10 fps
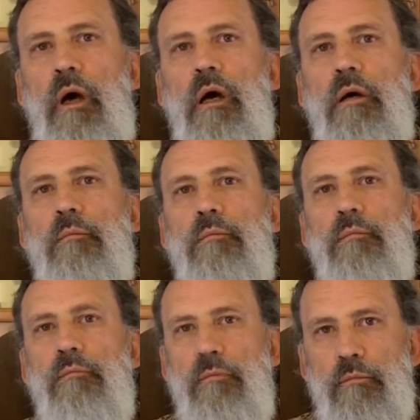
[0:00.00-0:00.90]
um,
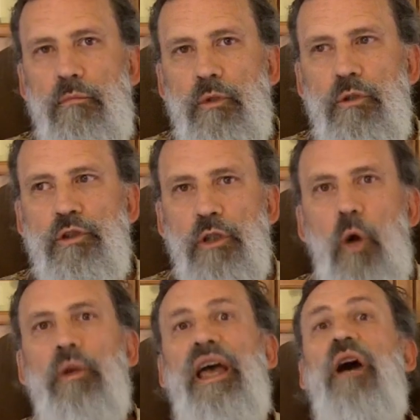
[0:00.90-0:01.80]

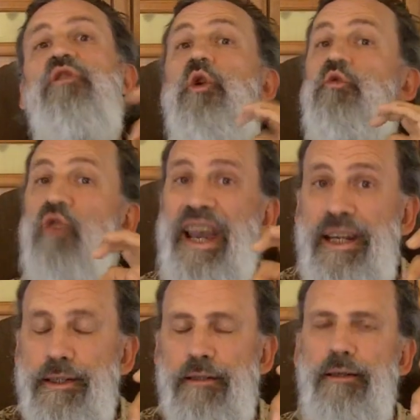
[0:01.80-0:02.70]
slow down the
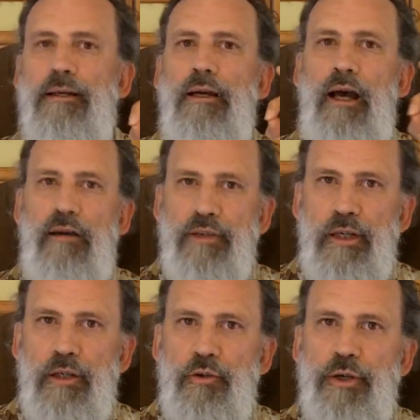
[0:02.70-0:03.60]
rate of
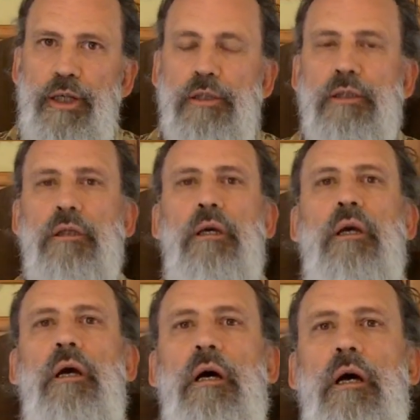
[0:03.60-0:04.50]
increase
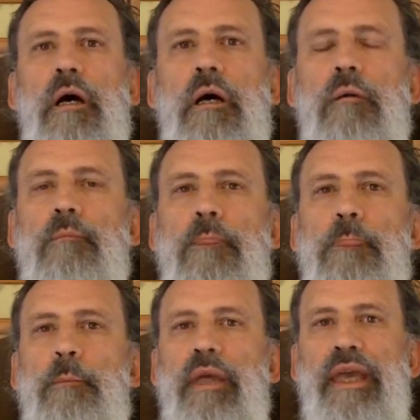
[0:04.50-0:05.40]
um,
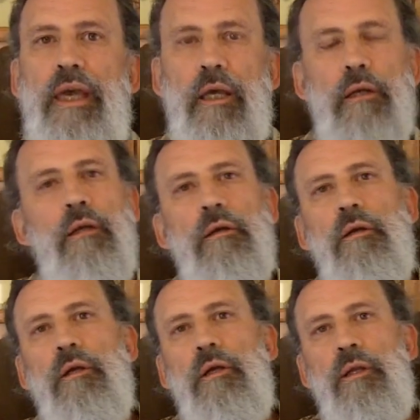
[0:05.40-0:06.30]
in
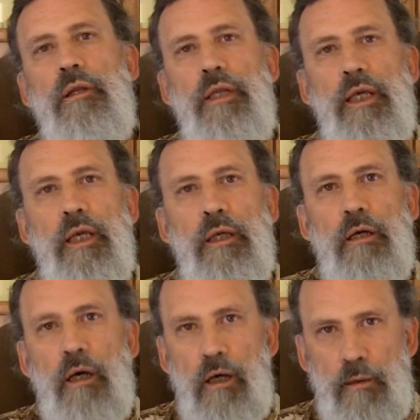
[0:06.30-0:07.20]
the
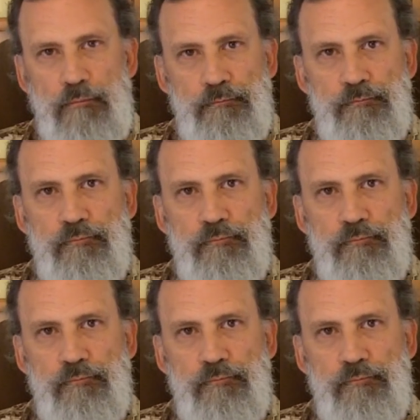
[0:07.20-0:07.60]
um,